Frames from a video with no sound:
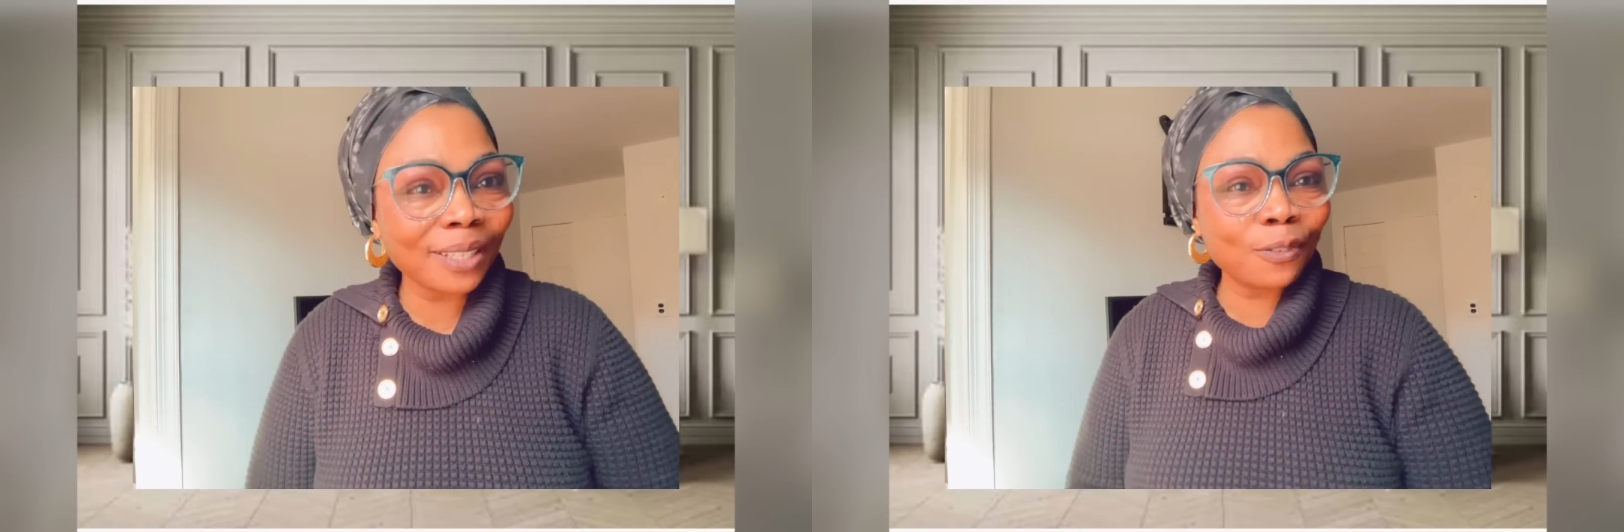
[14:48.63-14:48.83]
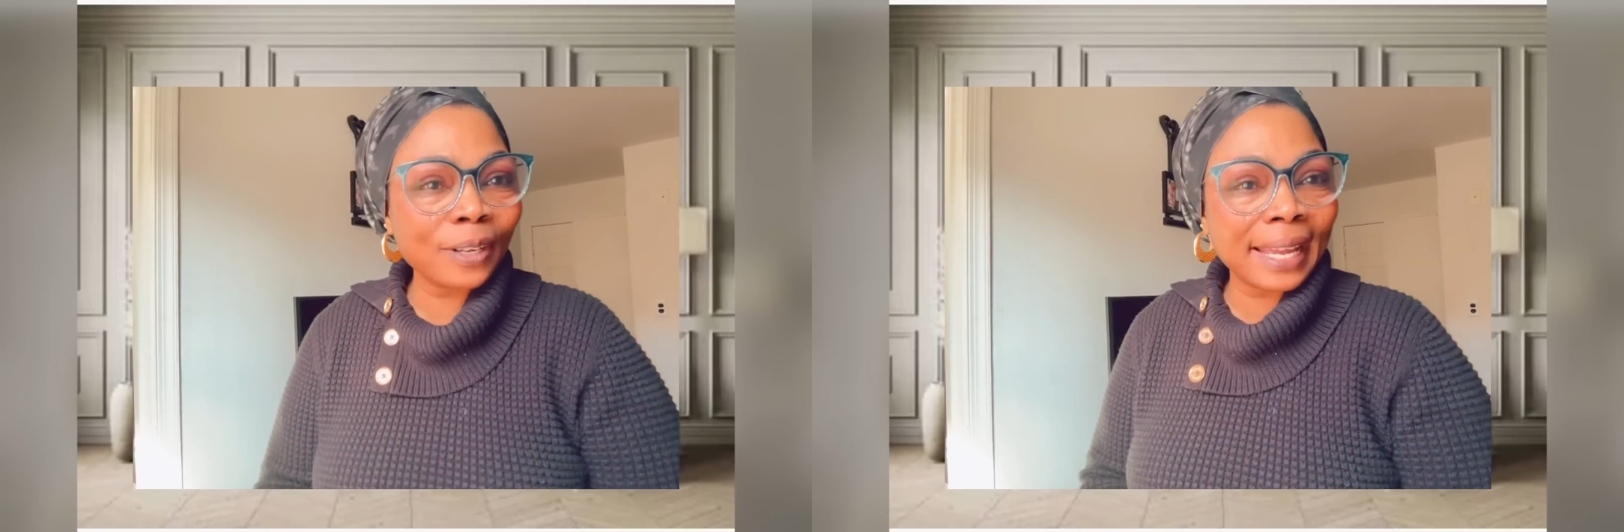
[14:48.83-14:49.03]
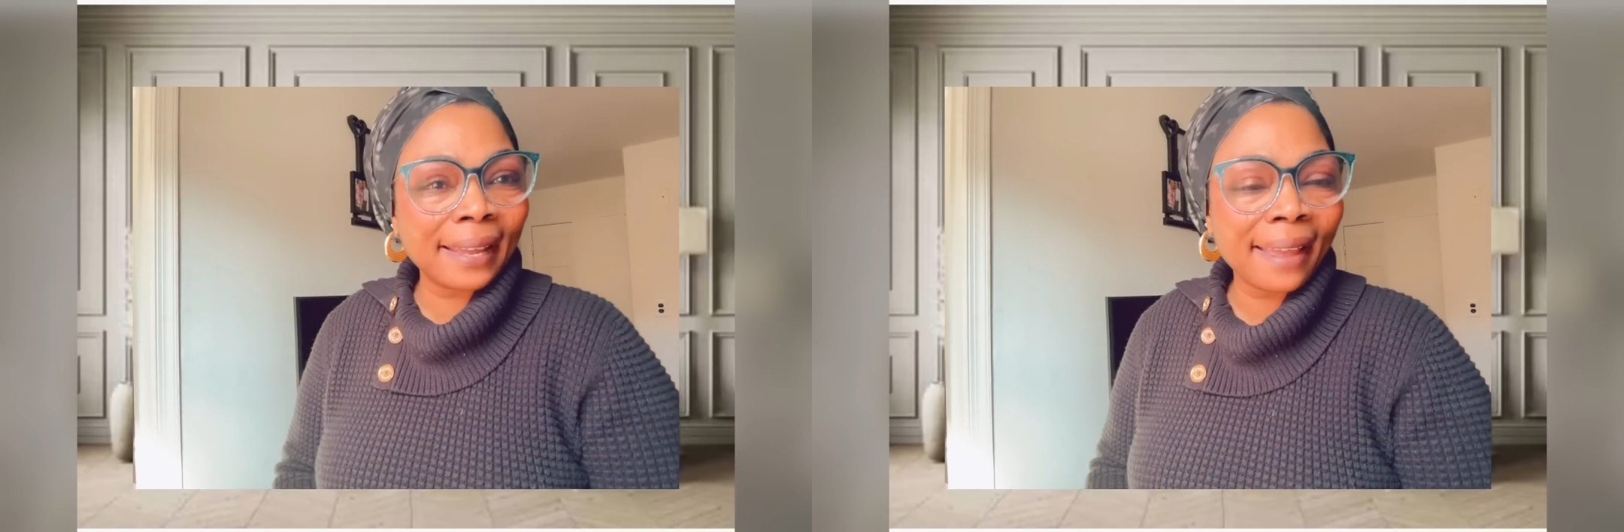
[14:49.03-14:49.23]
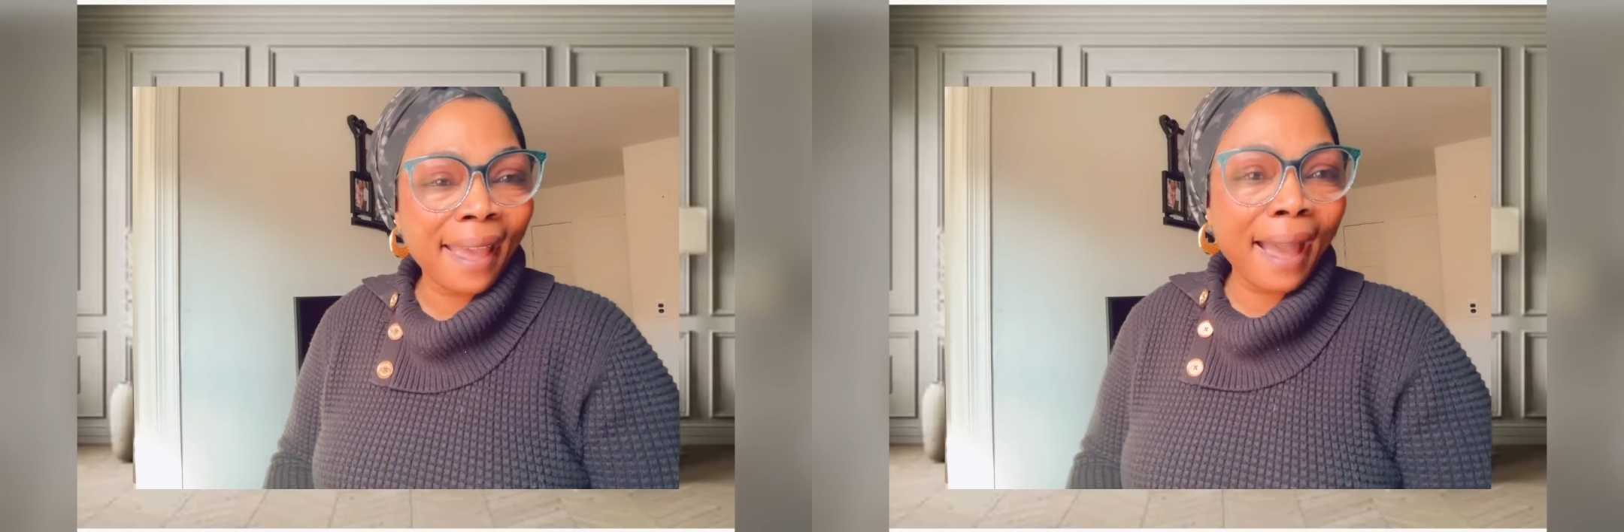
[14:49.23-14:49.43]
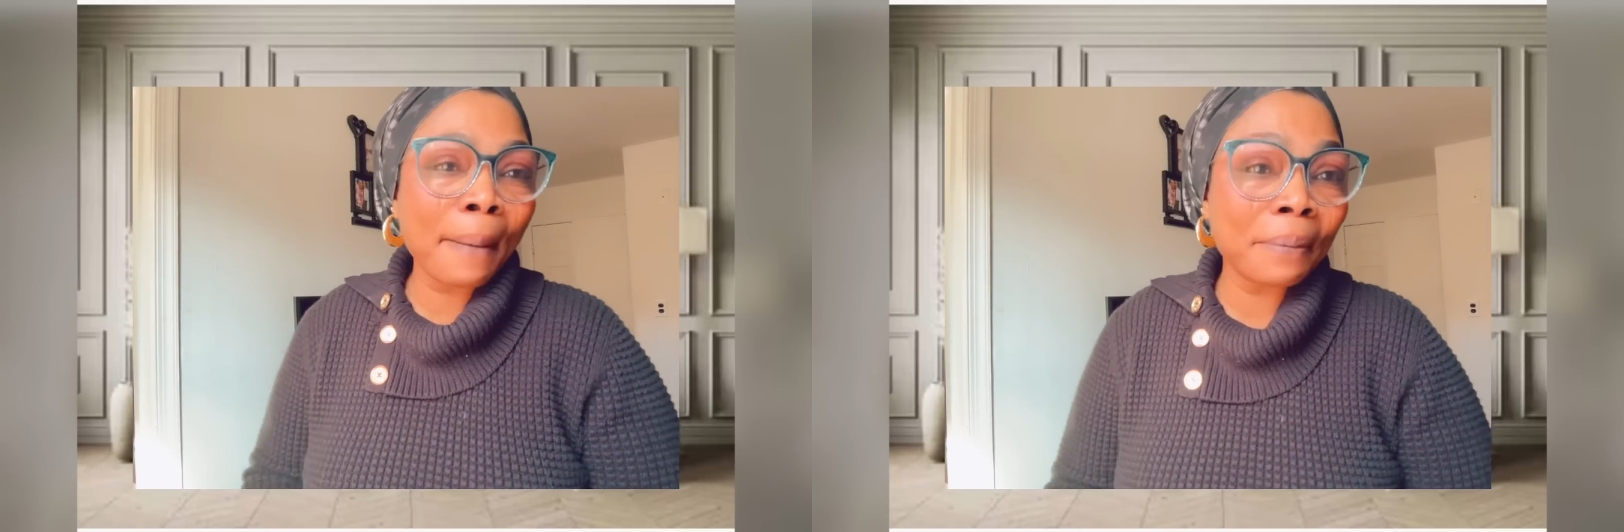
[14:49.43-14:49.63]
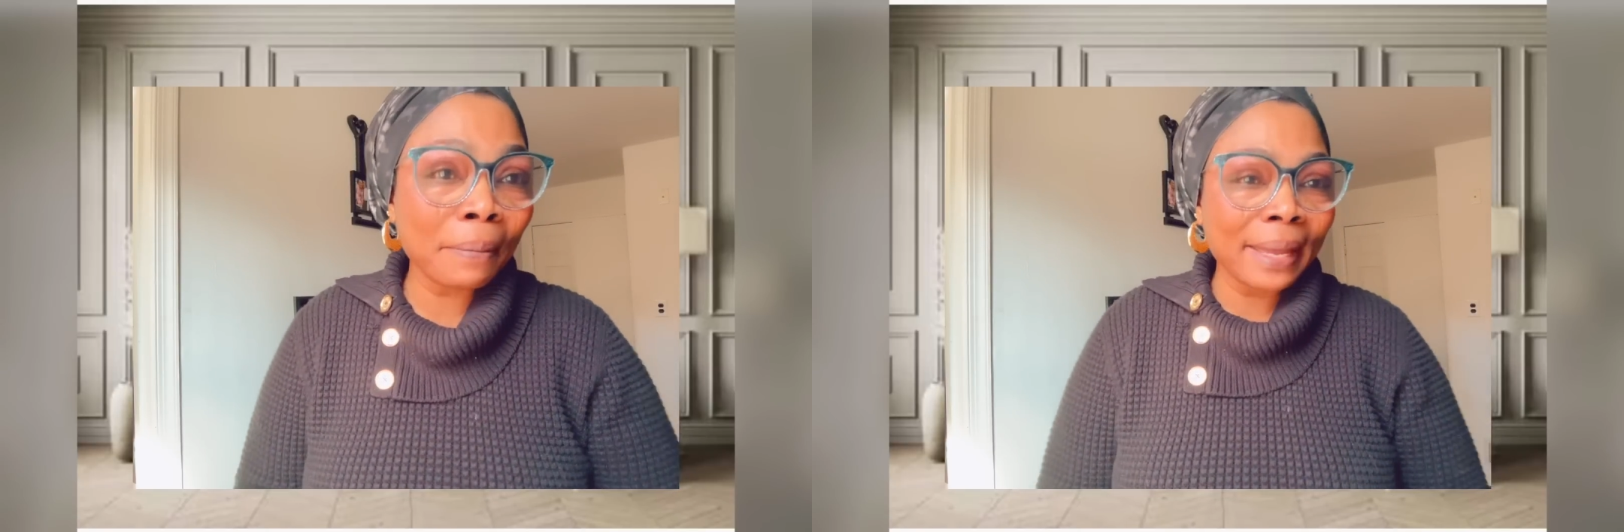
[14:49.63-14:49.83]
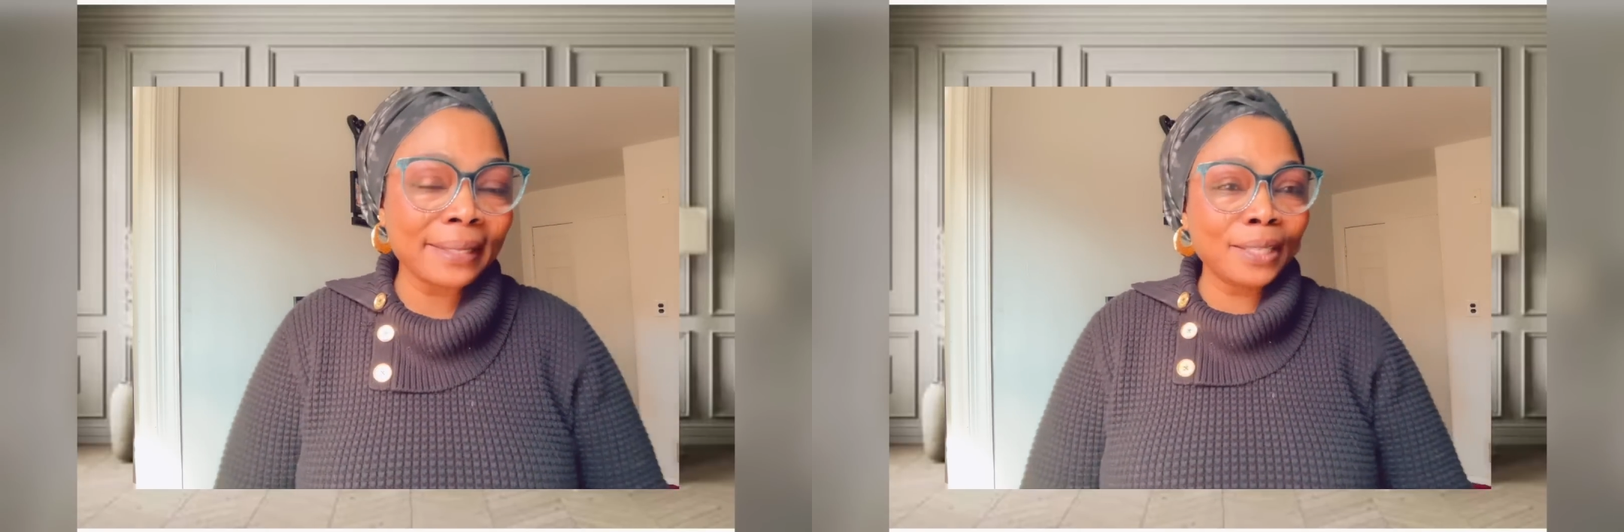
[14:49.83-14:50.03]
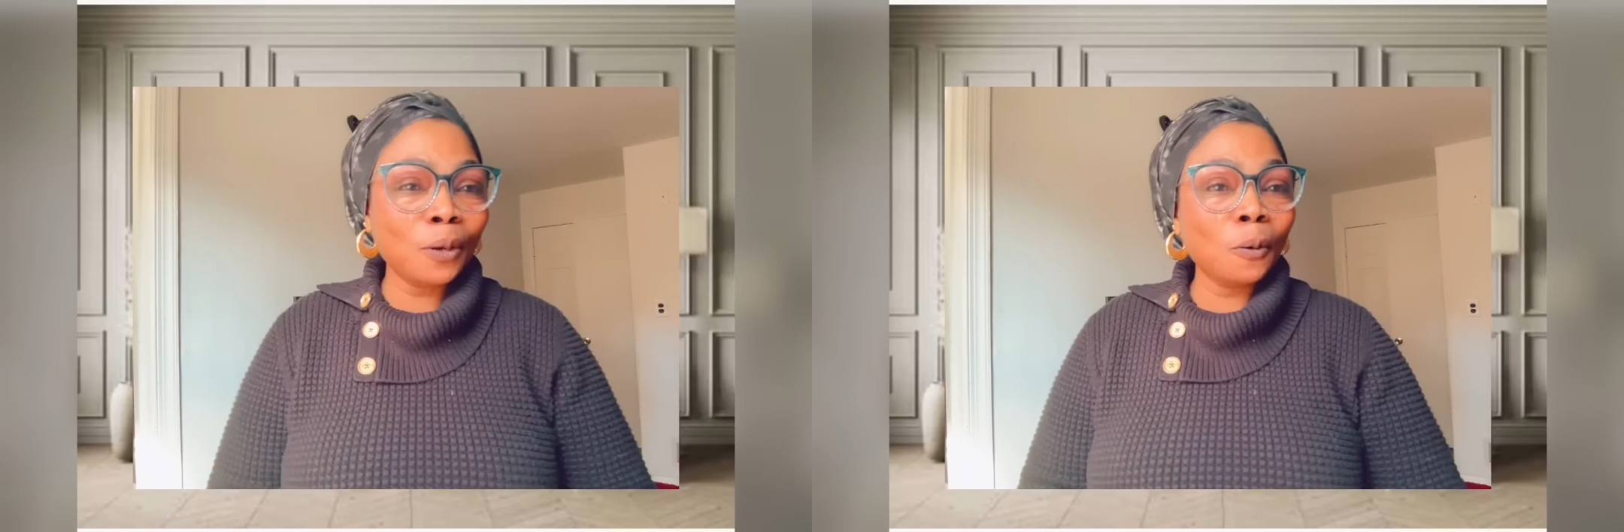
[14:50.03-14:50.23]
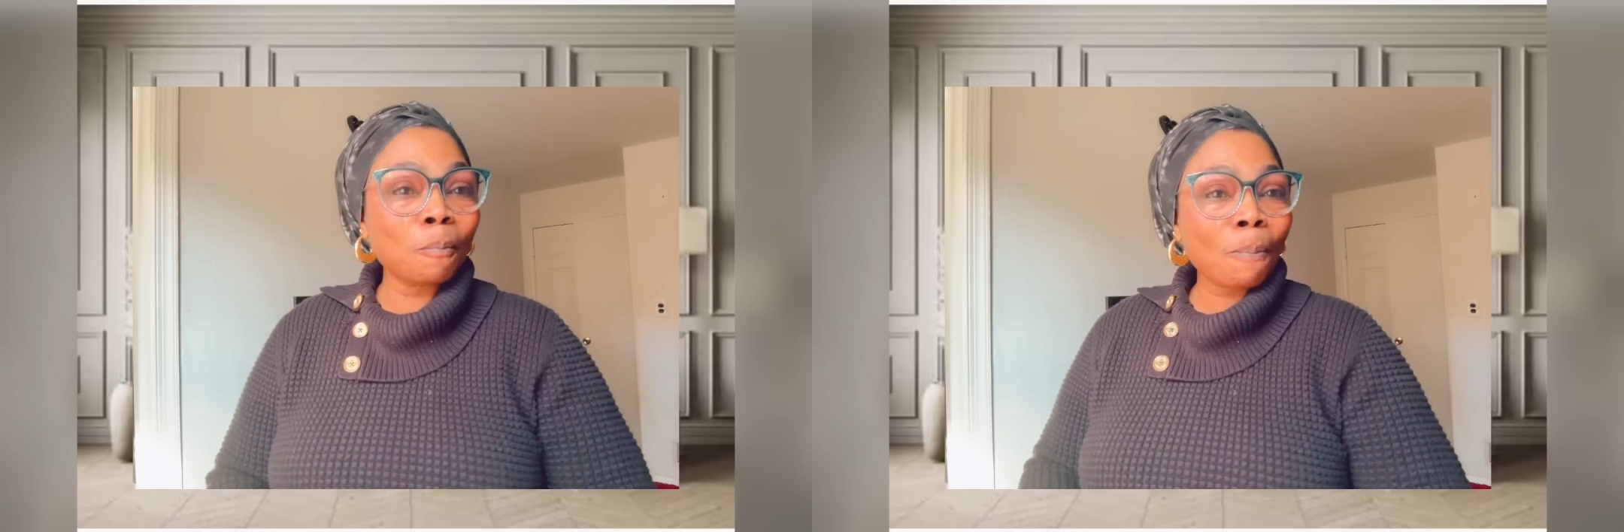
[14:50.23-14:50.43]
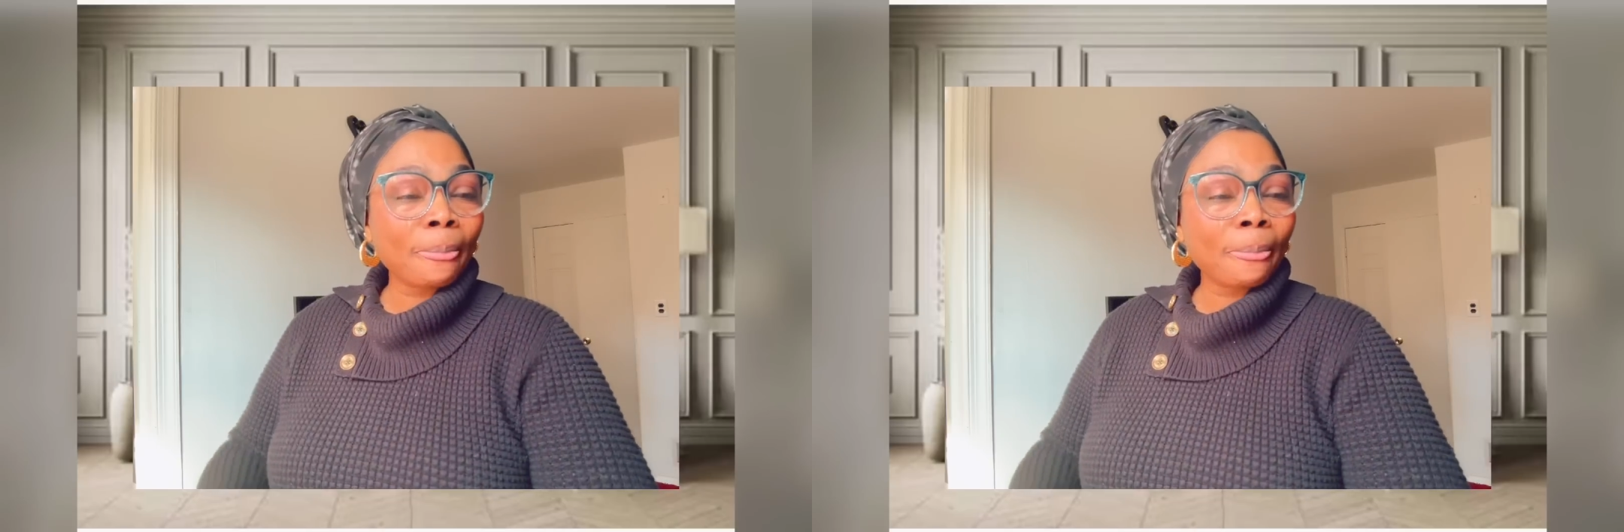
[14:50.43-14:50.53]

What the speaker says: Funke happy birthday o.